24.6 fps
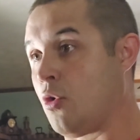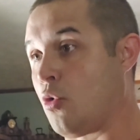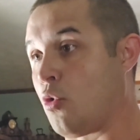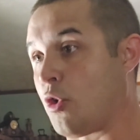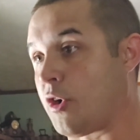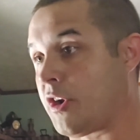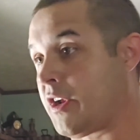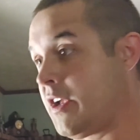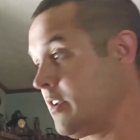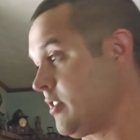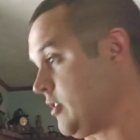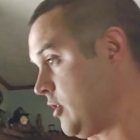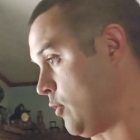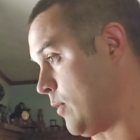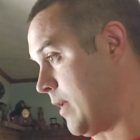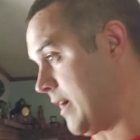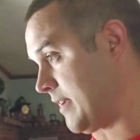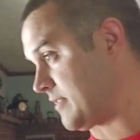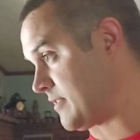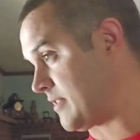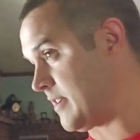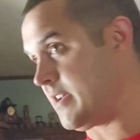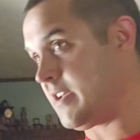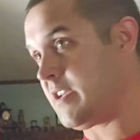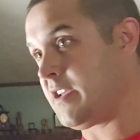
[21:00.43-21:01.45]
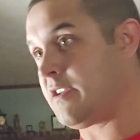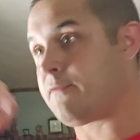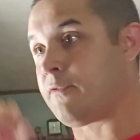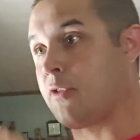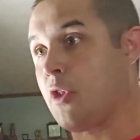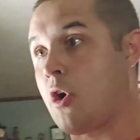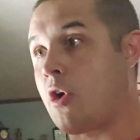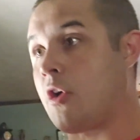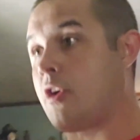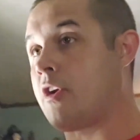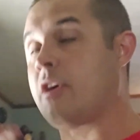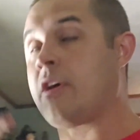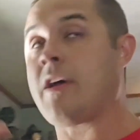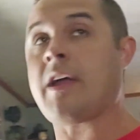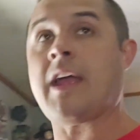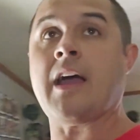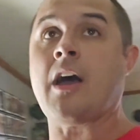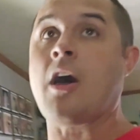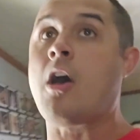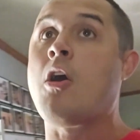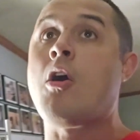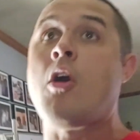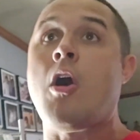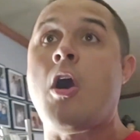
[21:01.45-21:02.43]
Oregon, USC, Florida,
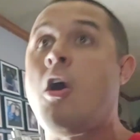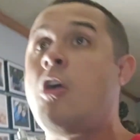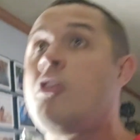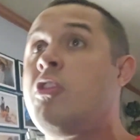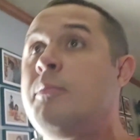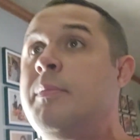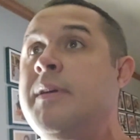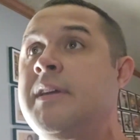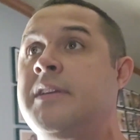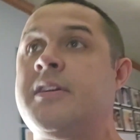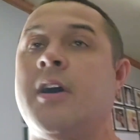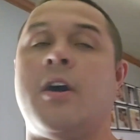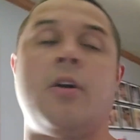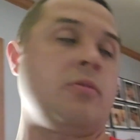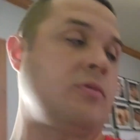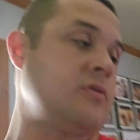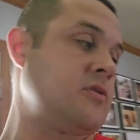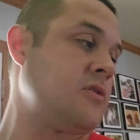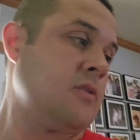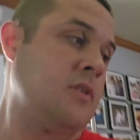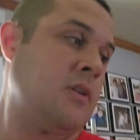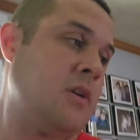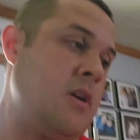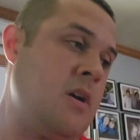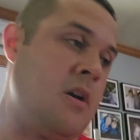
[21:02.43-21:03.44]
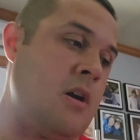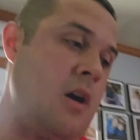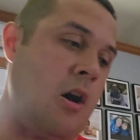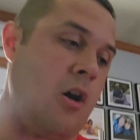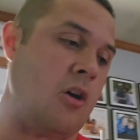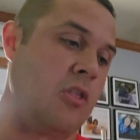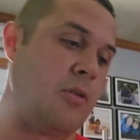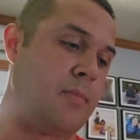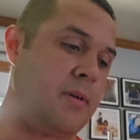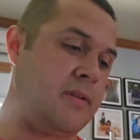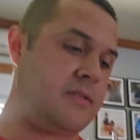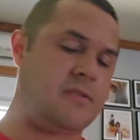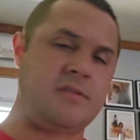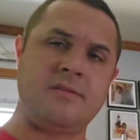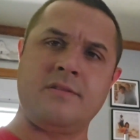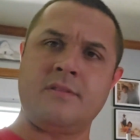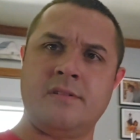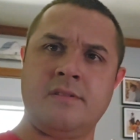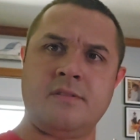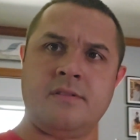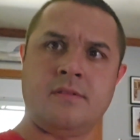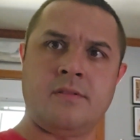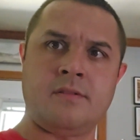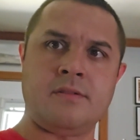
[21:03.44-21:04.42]
all the big dogs.
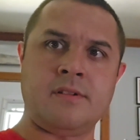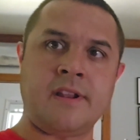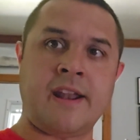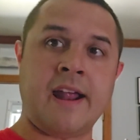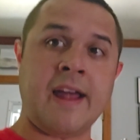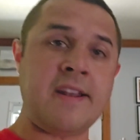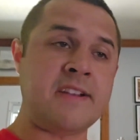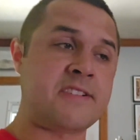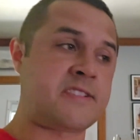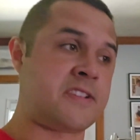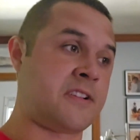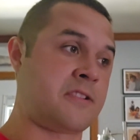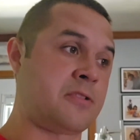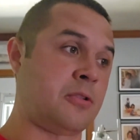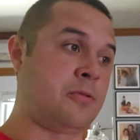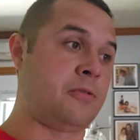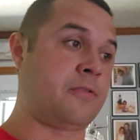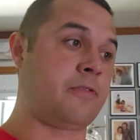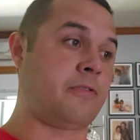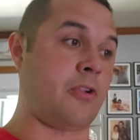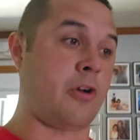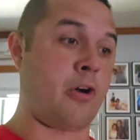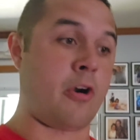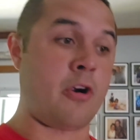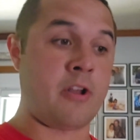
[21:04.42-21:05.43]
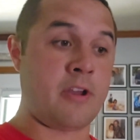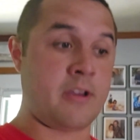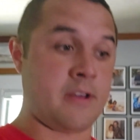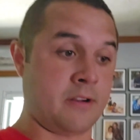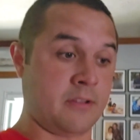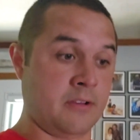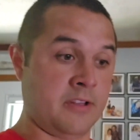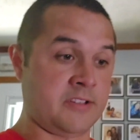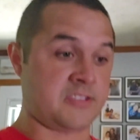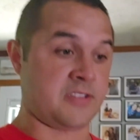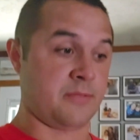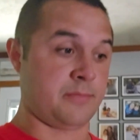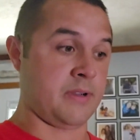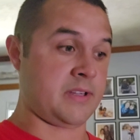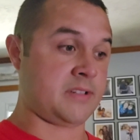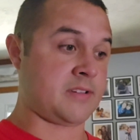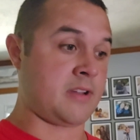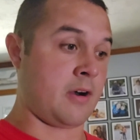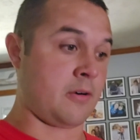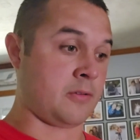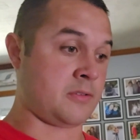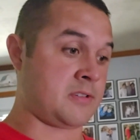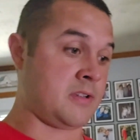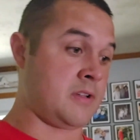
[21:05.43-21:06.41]
Did I just include Florida in a list of big
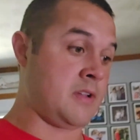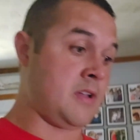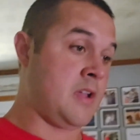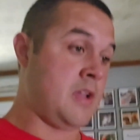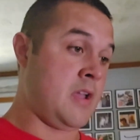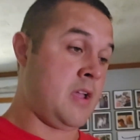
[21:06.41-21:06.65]
dogs?